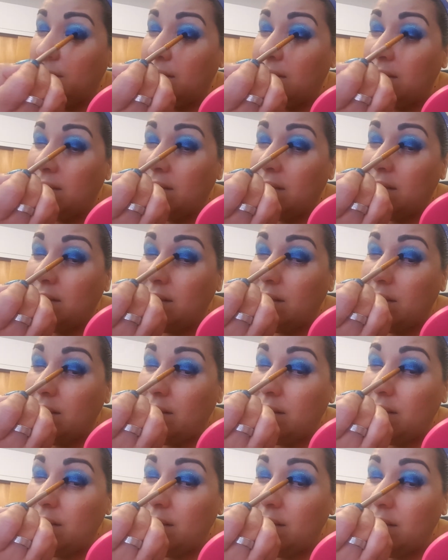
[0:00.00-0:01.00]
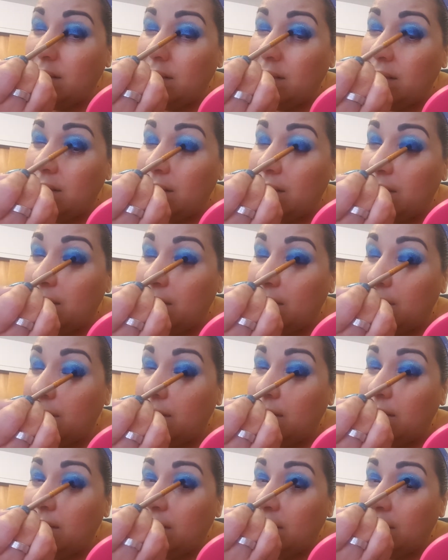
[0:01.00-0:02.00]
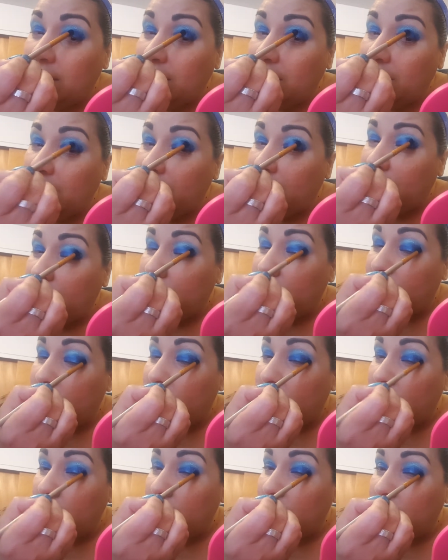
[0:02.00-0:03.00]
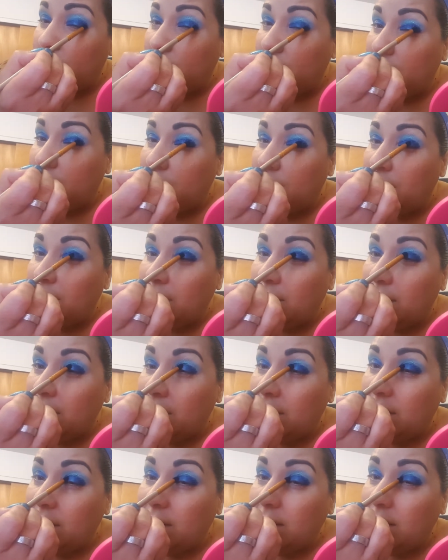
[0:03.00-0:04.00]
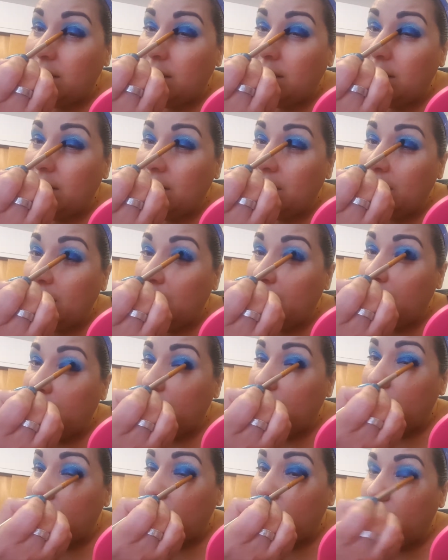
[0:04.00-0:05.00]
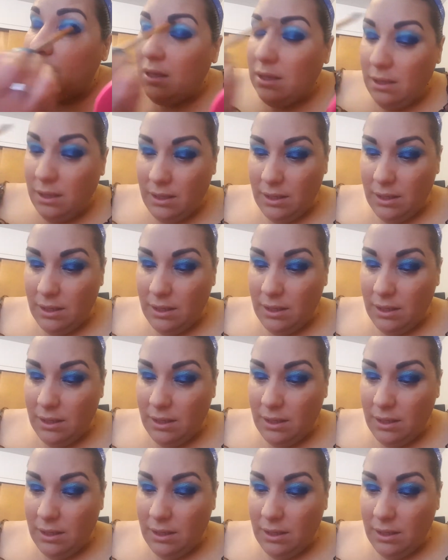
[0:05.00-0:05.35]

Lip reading: Nothing is said.